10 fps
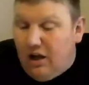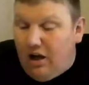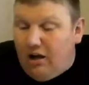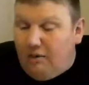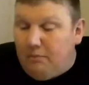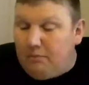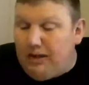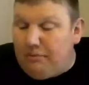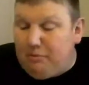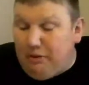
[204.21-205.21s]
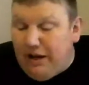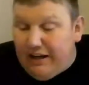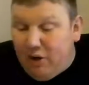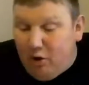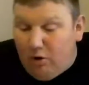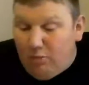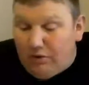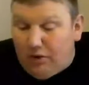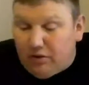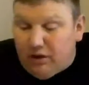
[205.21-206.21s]
Tampa Bay at home,
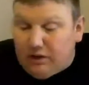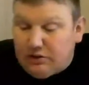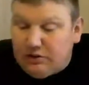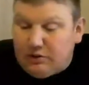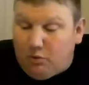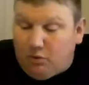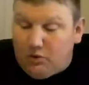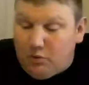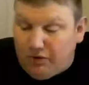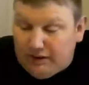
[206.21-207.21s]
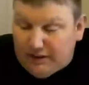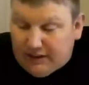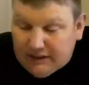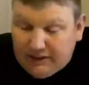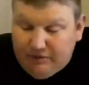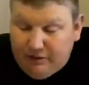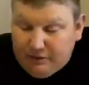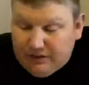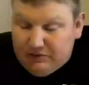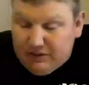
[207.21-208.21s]
they're actually scoring 26, giving up
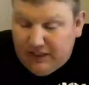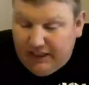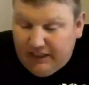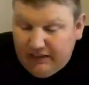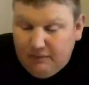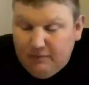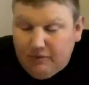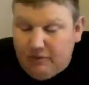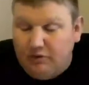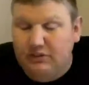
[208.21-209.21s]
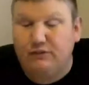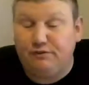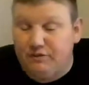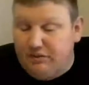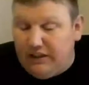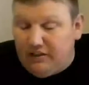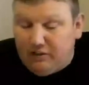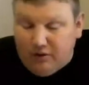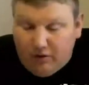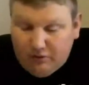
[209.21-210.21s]
17, versus 15 on the
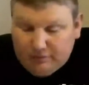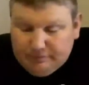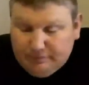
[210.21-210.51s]
road.